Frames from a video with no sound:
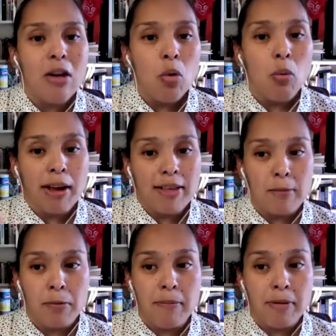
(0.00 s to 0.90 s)
white
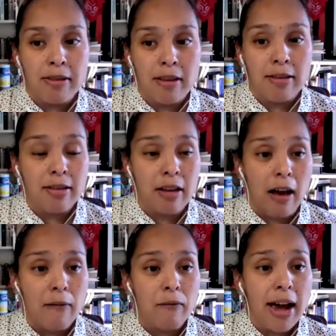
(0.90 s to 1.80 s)
supremacist
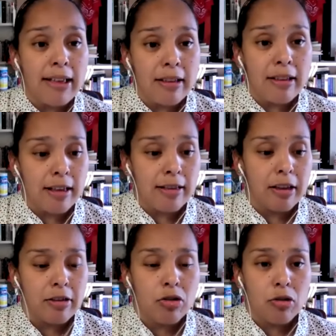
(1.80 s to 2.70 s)
violence that's
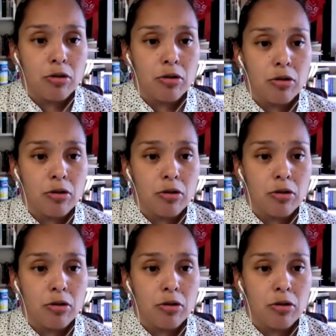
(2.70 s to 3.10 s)
concerned